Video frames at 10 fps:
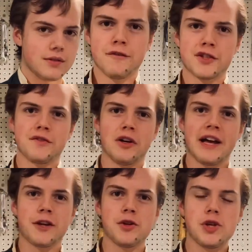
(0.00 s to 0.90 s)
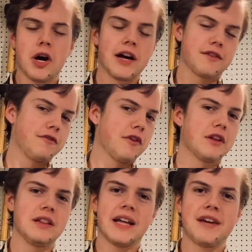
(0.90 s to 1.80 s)
First of all, I could not for
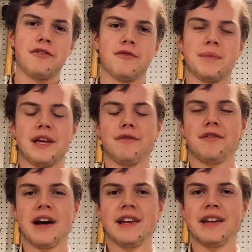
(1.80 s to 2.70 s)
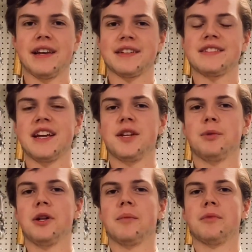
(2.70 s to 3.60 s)
the life of me find an
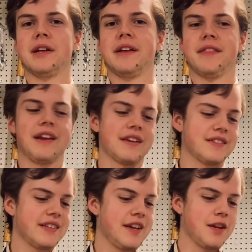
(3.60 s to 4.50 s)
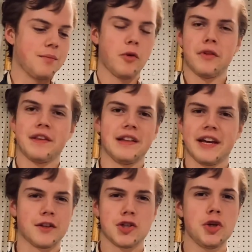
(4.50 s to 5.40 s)
extendable umbrella that extended more than
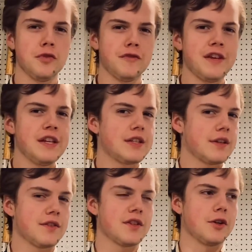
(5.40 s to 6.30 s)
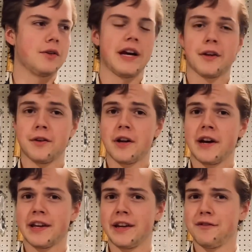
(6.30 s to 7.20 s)
like 2 feet, so I could
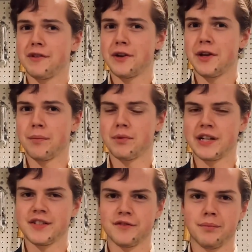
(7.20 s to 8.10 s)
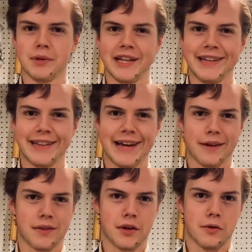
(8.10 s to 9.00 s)
not get a very impressive blade
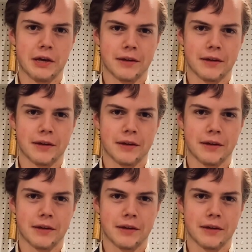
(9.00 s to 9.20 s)
length going.